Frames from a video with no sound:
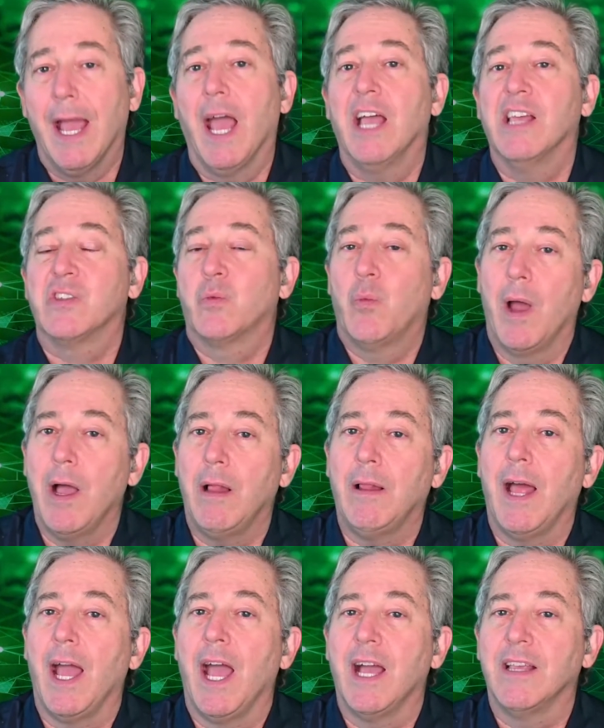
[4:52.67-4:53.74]
as well
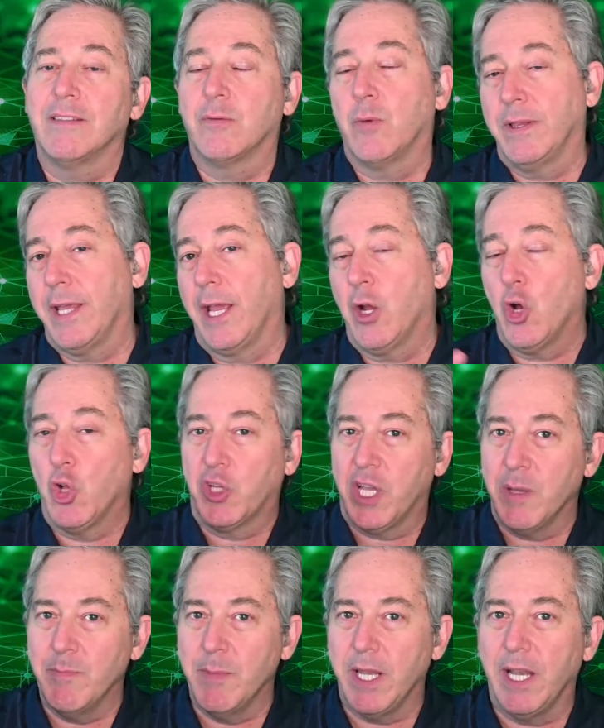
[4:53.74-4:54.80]
as what they called
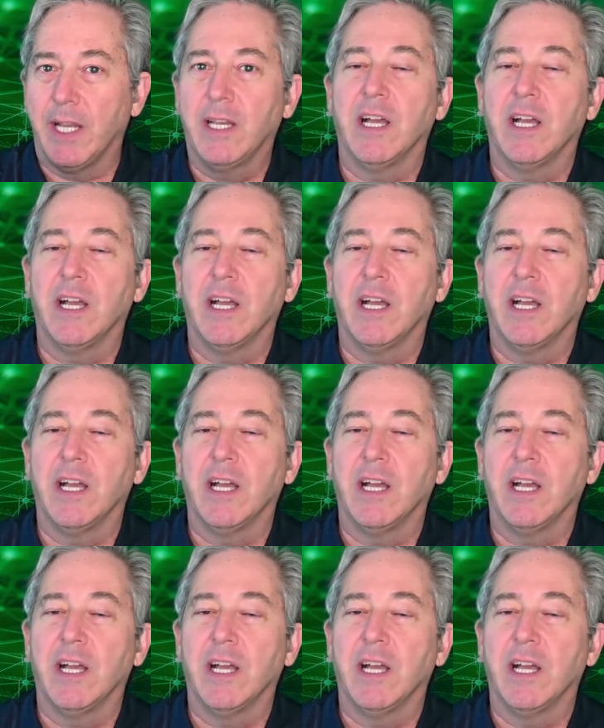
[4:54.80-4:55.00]
committed